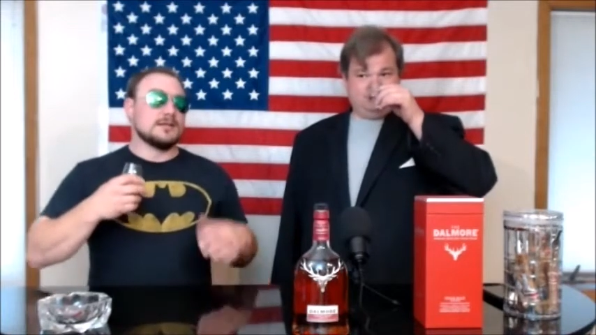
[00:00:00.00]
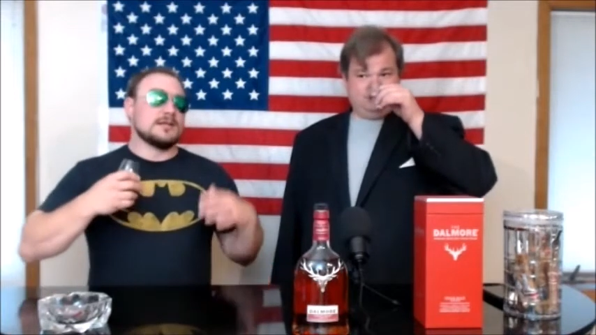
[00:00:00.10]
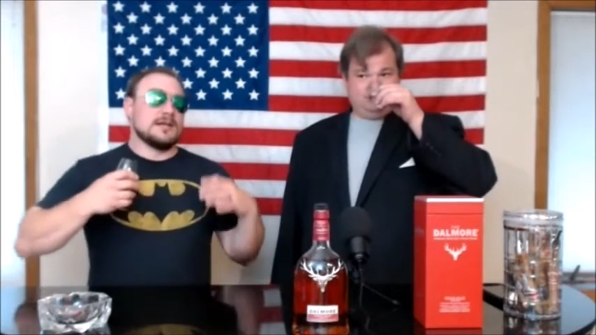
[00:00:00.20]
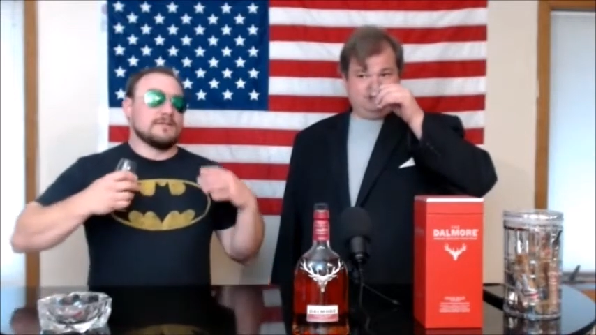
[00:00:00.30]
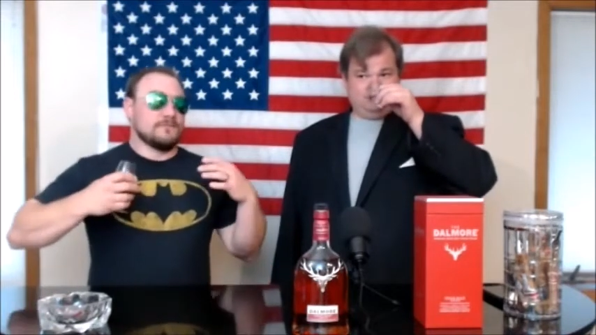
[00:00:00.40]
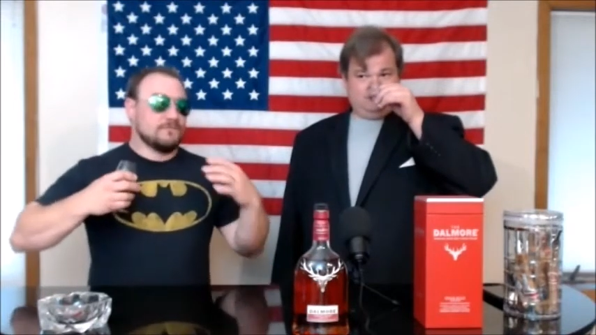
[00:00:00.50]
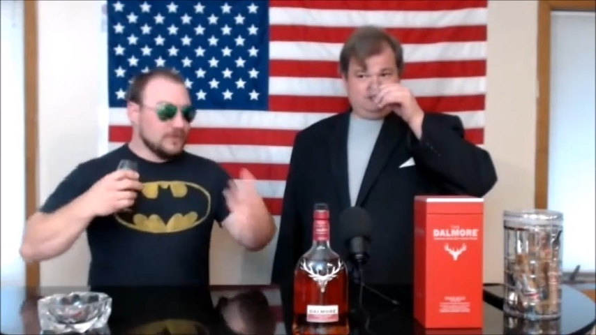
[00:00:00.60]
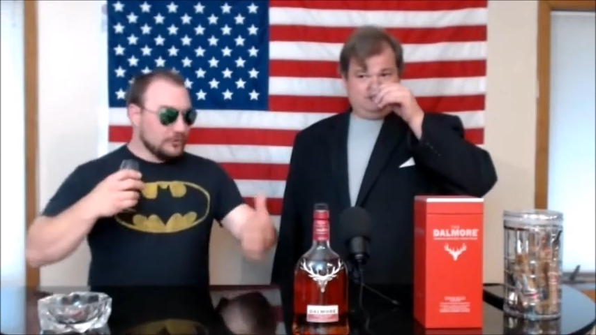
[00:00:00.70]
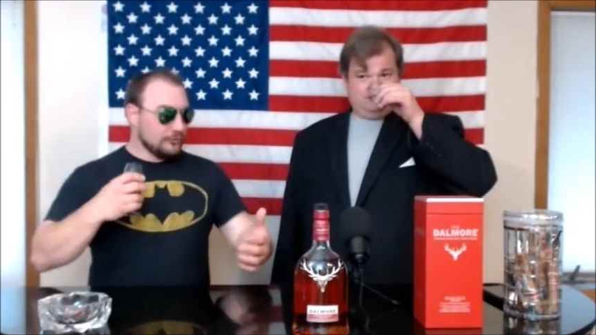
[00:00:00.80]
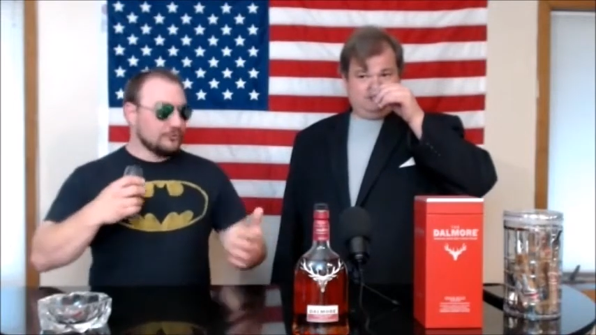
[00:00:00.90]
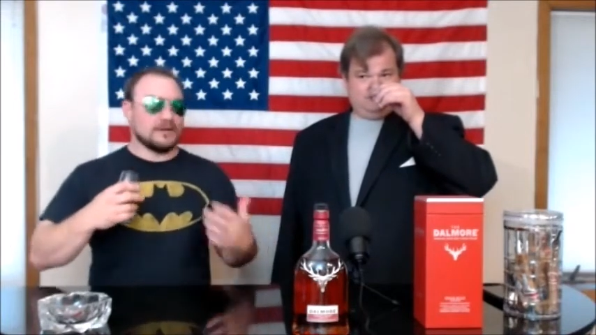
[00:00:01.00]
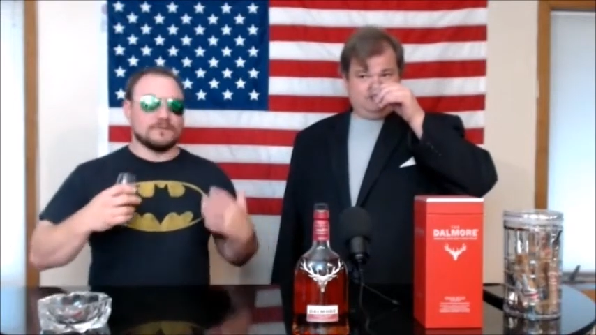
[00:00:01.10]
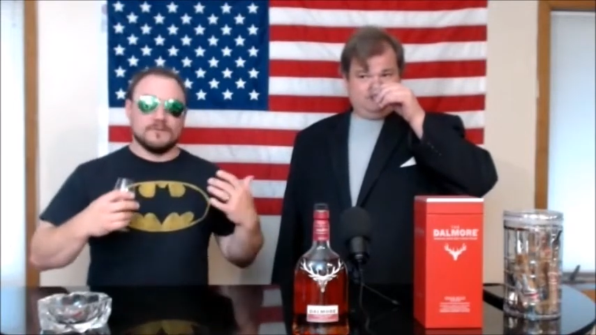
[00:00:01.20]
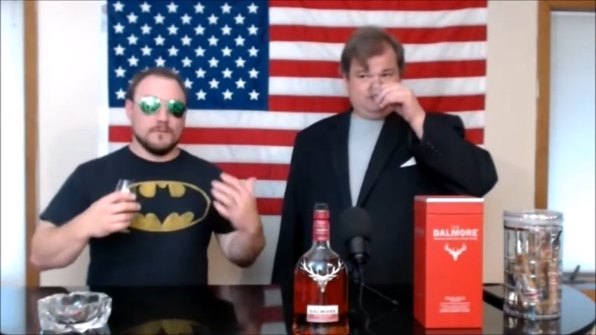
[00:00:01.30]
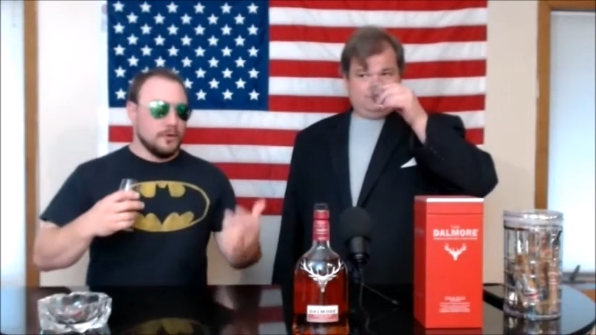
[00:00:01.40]
Speaker 1: It feels like
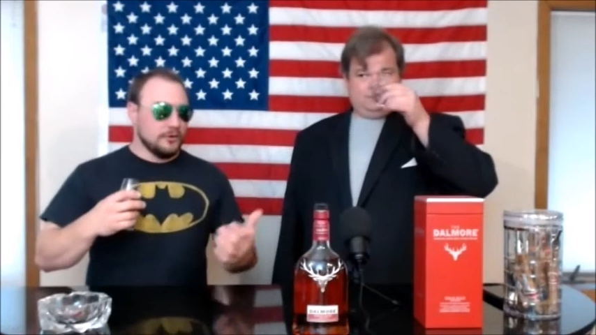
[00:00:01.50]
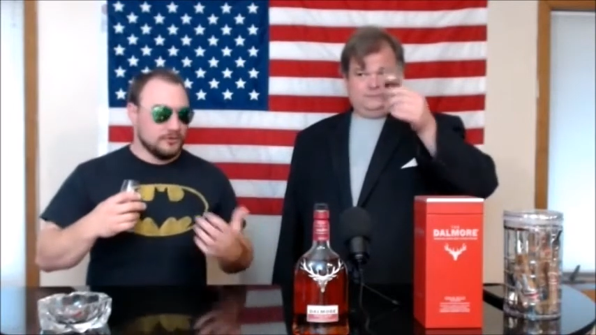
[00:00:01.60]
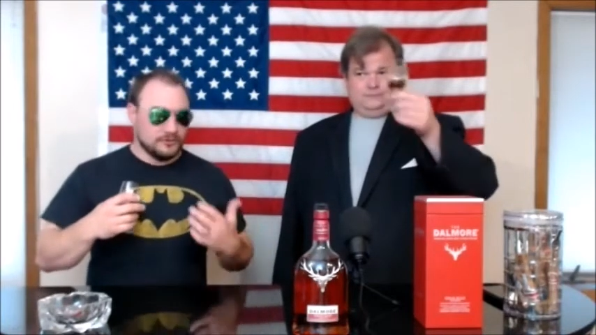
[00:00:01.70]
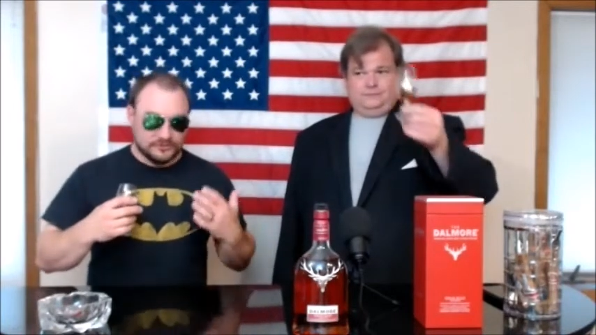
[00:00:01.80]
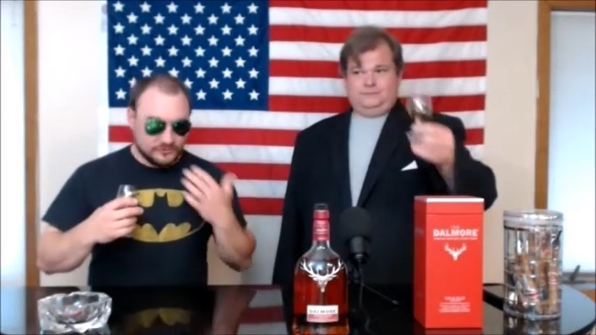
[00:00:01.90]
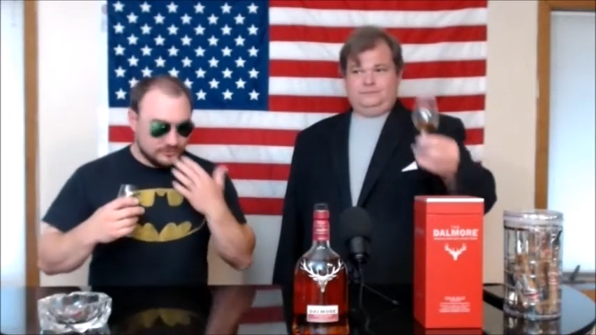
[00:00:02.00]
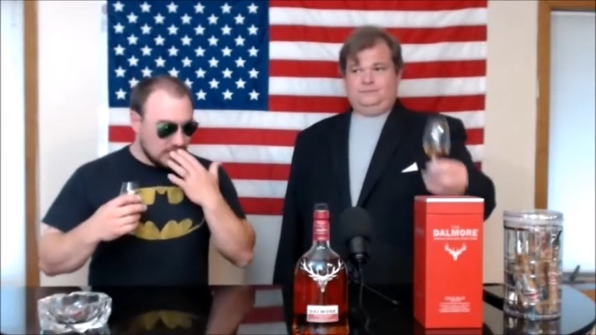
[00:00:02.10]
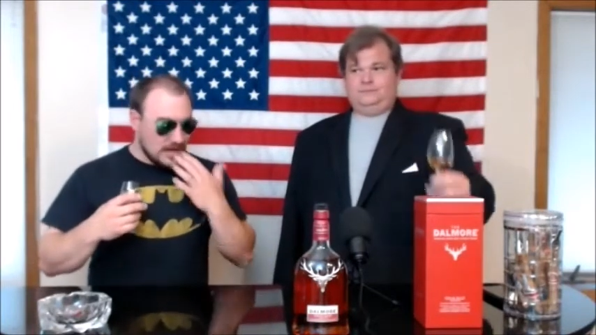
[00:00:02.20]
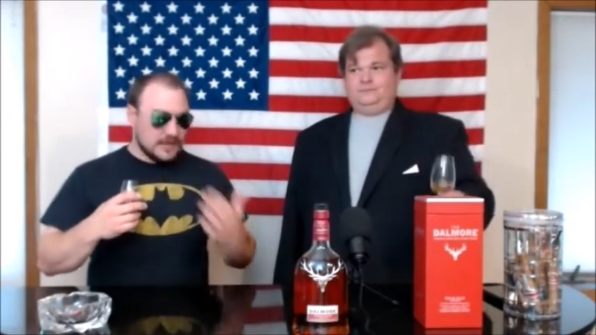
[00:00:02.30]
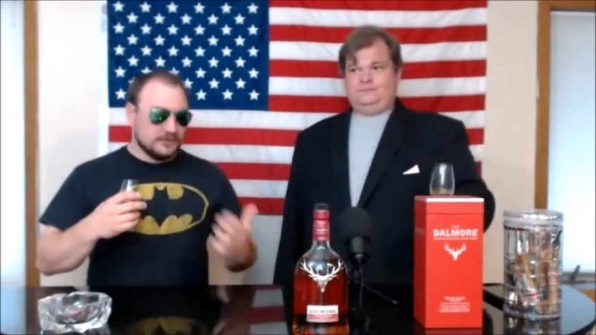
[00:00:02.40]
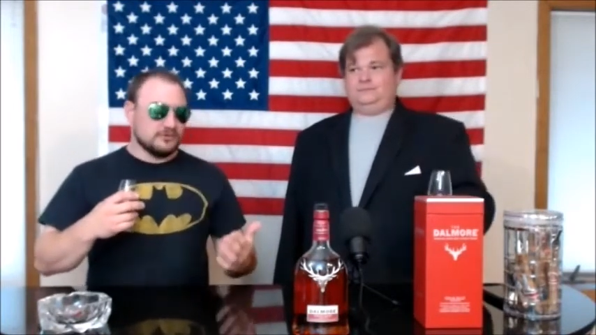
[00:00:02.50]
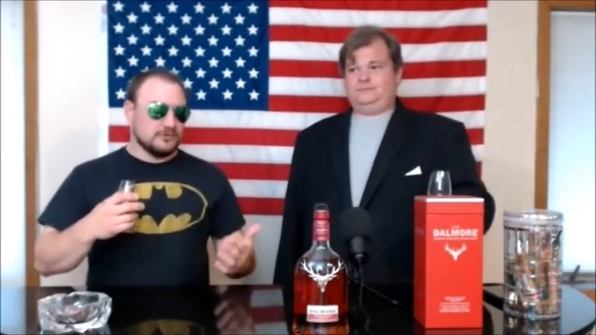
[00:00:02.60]
a familiar Scotch.